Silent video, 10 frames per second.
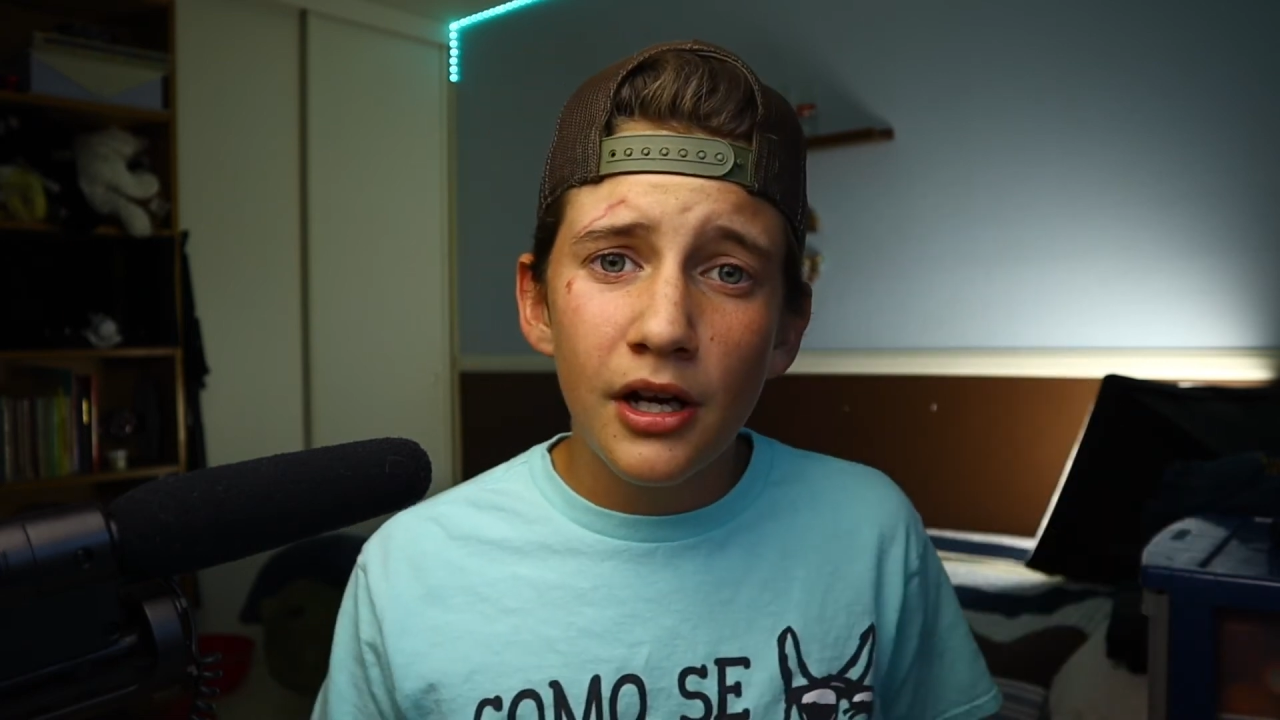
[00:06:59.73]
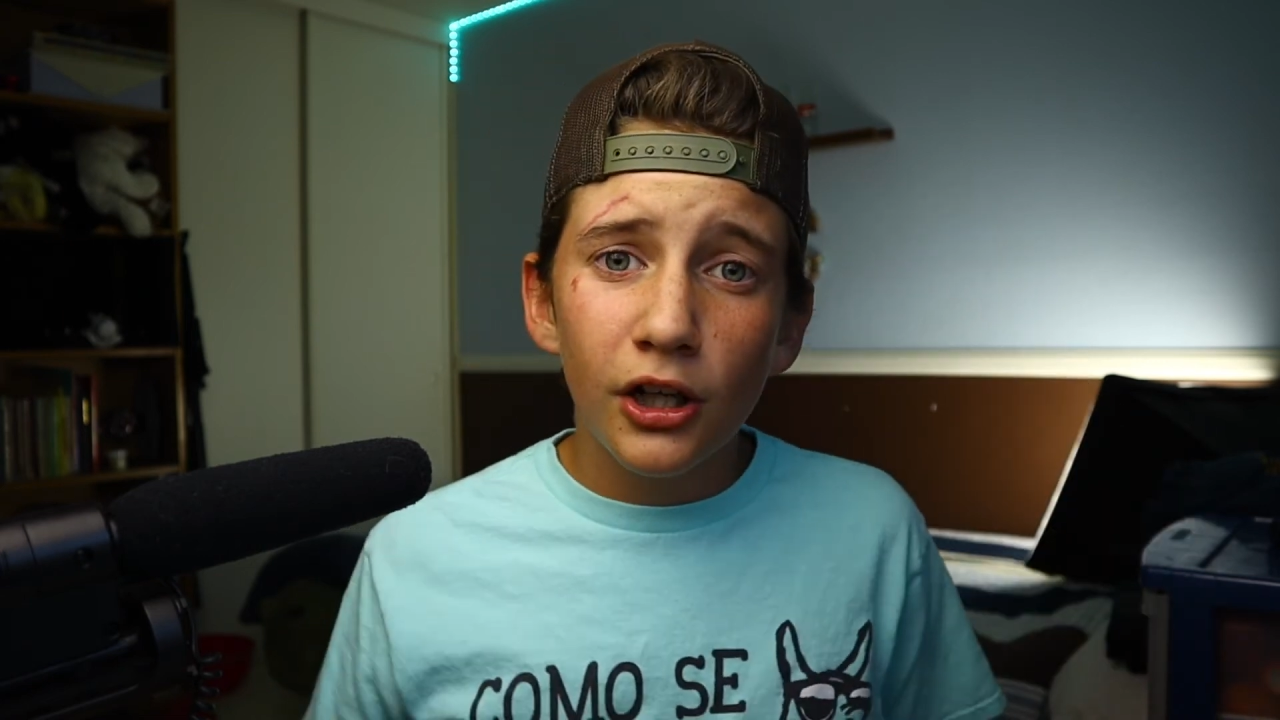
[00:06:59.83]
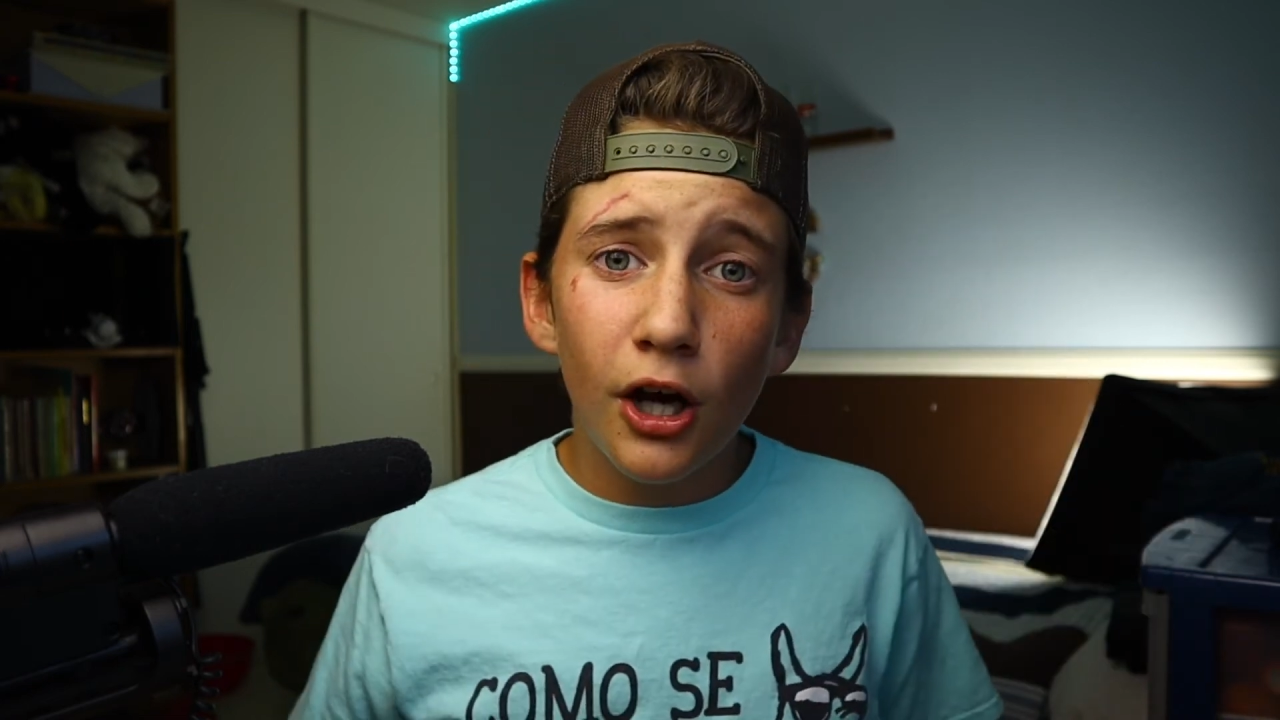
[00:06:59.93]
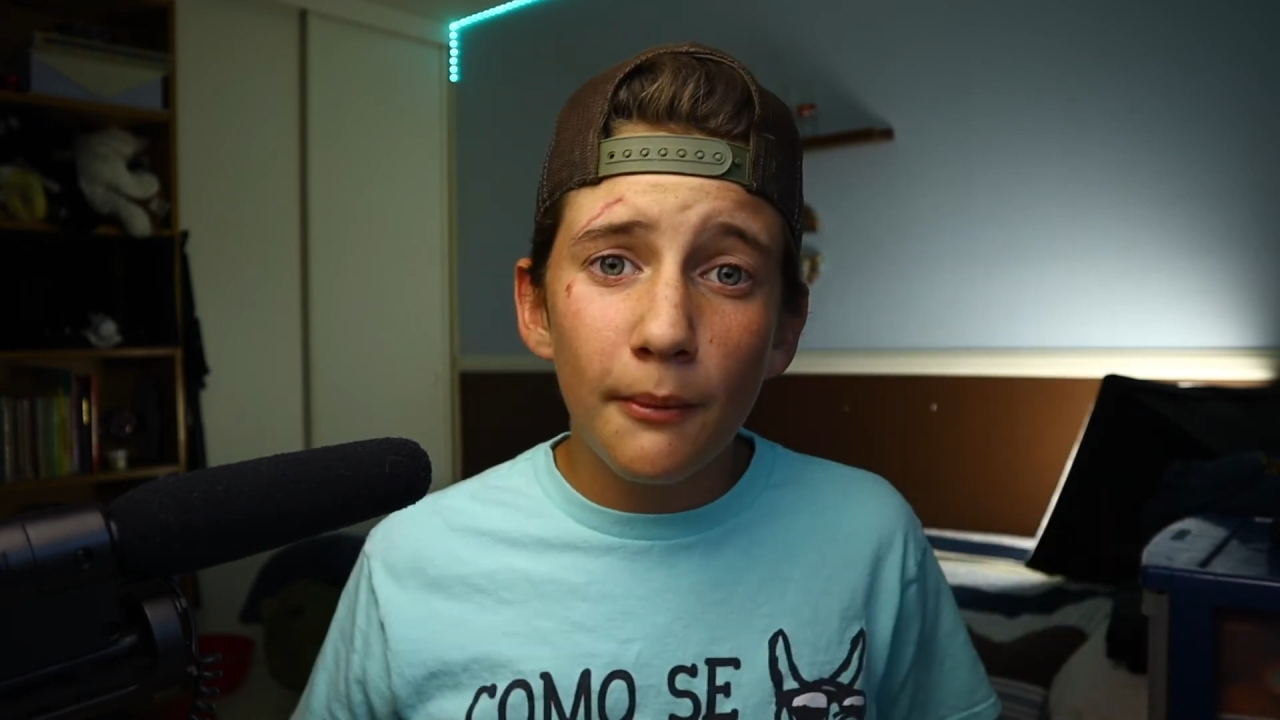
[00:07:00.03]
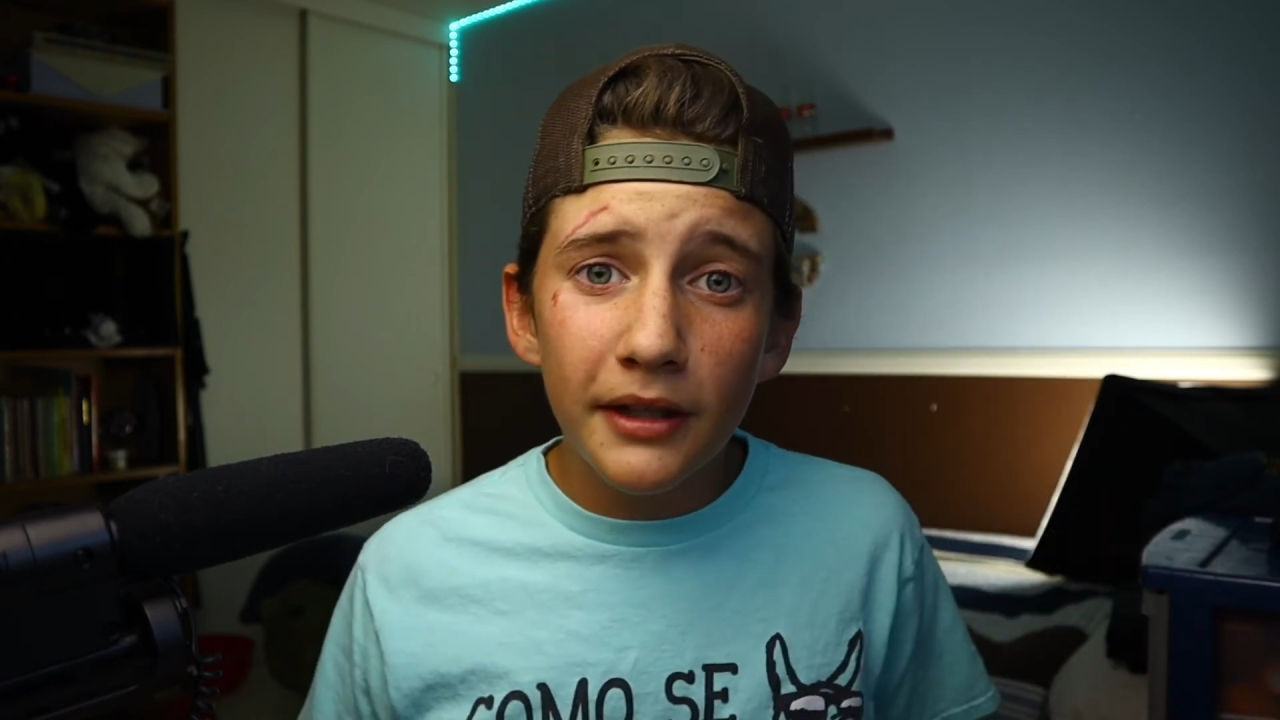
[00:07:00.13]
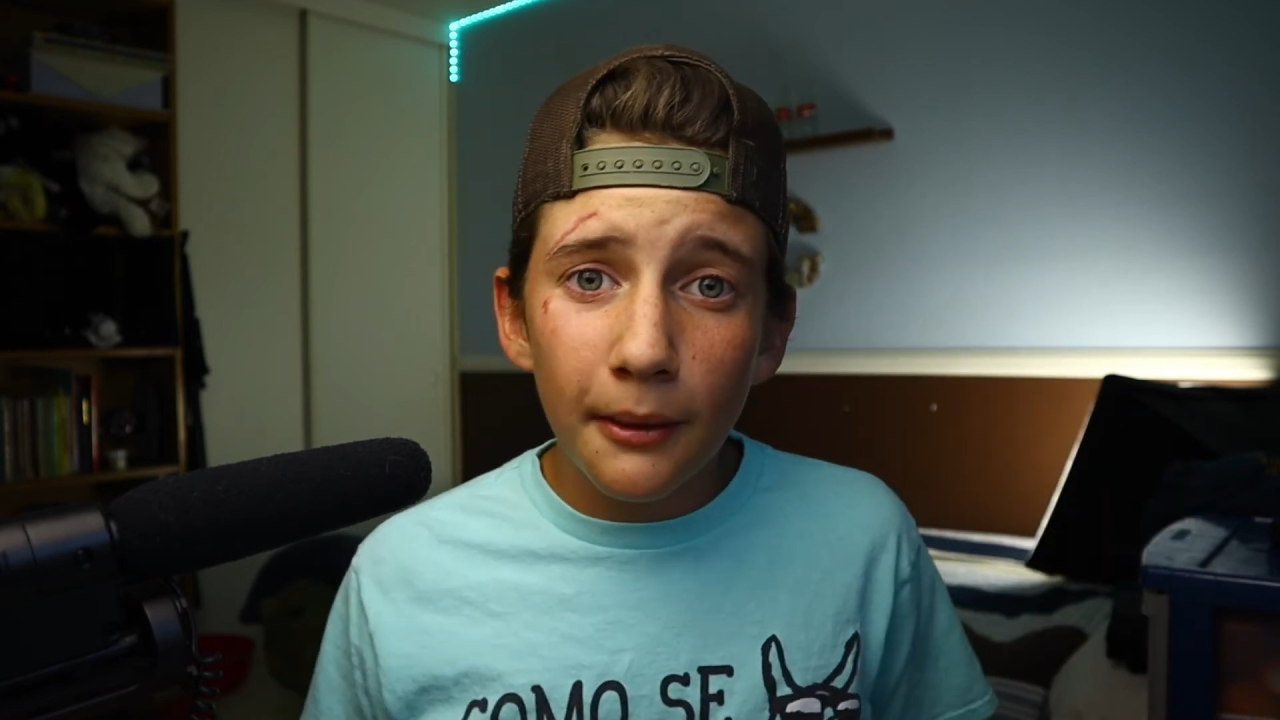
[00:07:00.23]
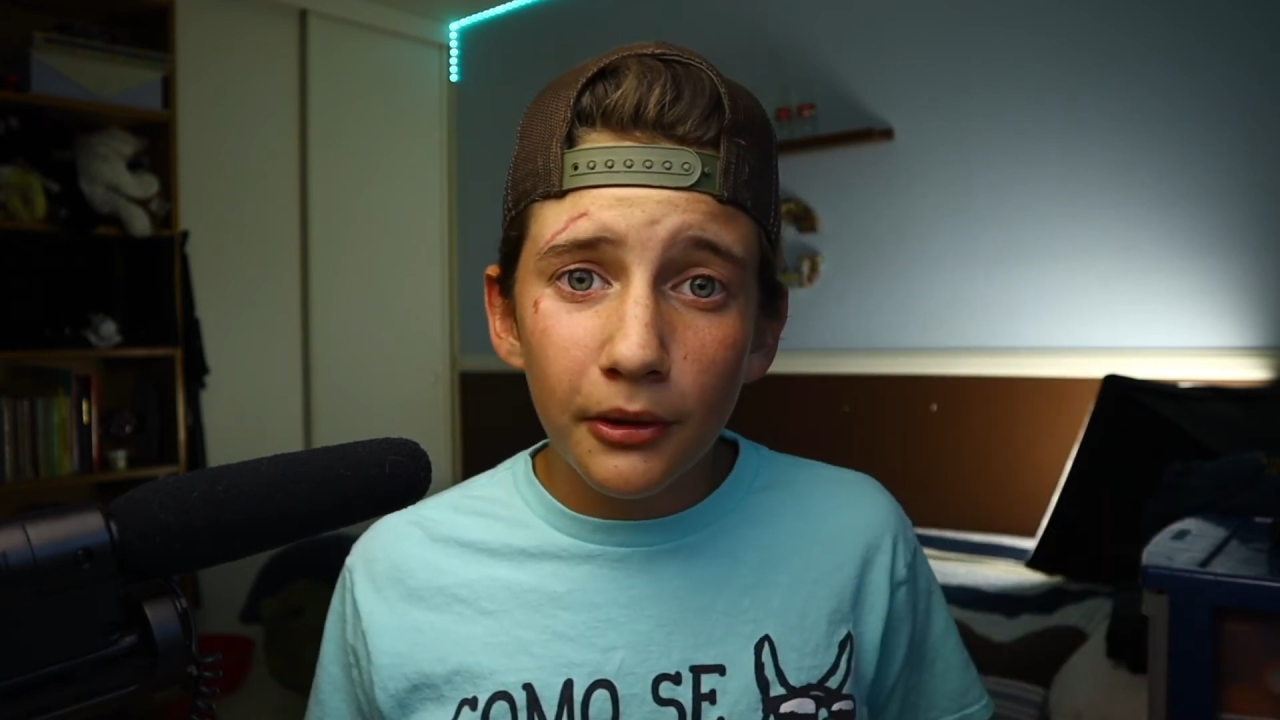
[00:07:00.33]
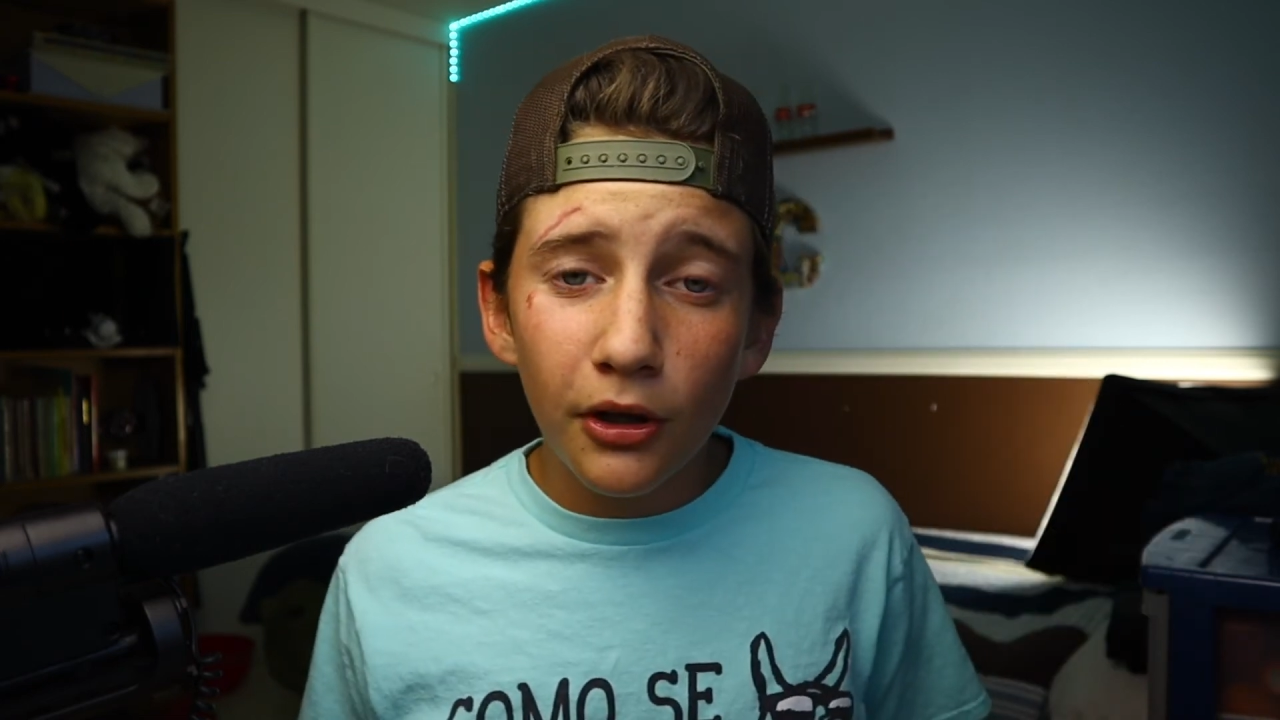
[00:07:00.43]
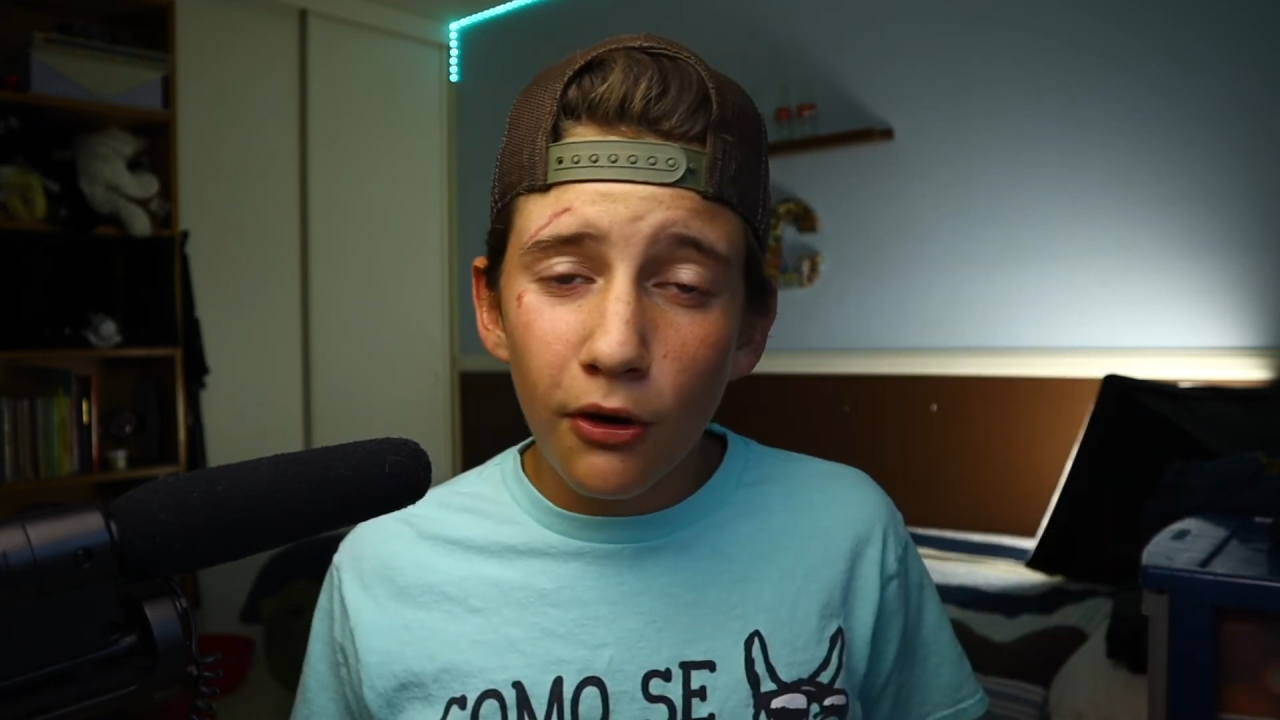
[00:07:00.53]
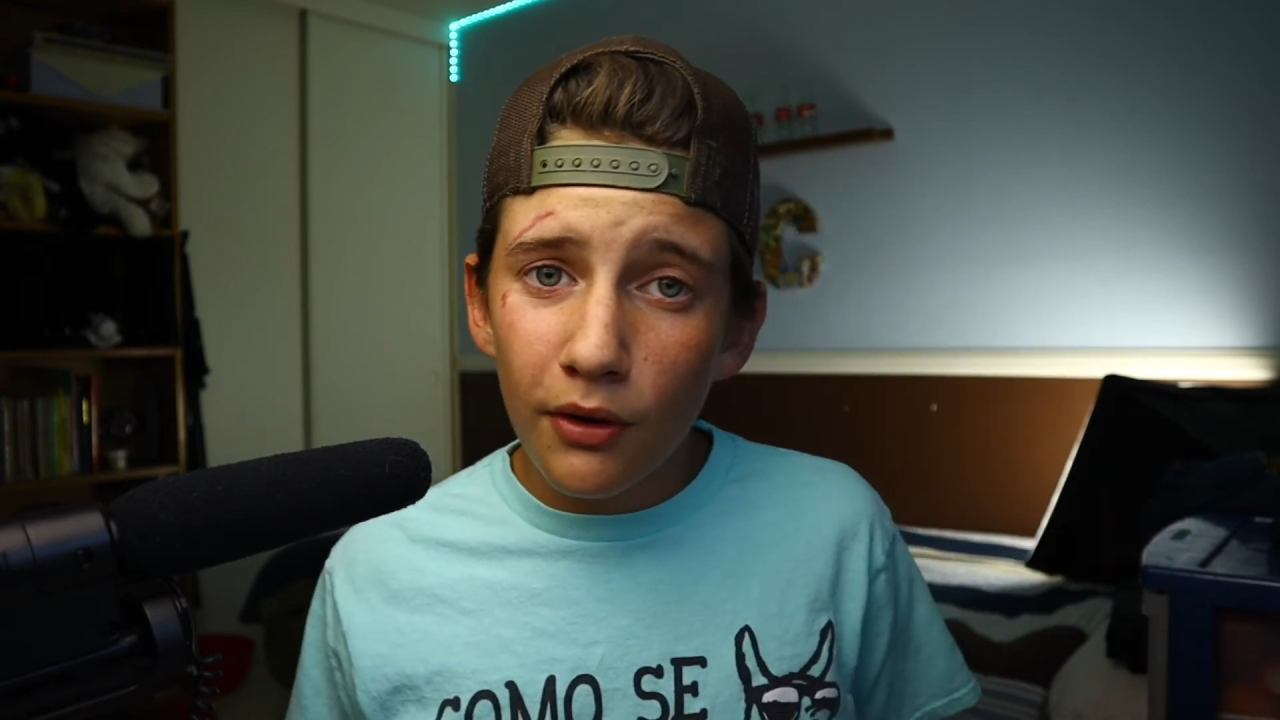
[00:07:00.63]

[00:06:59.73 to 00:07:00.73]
Comment down below